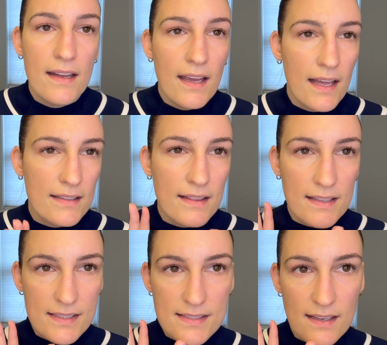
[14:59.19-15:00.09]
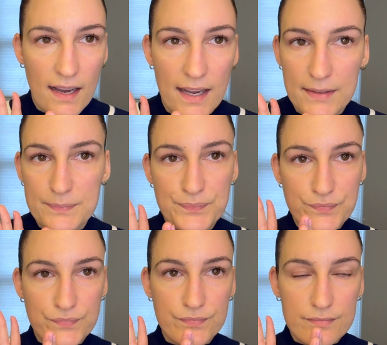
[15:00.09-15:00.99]
And then this side,
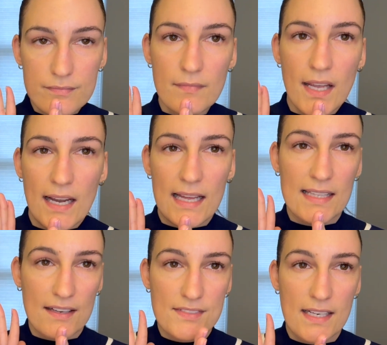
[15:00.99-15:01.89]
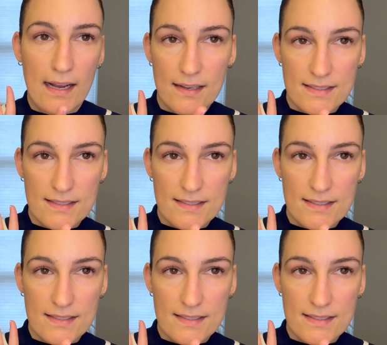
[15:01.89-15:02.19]
I left it as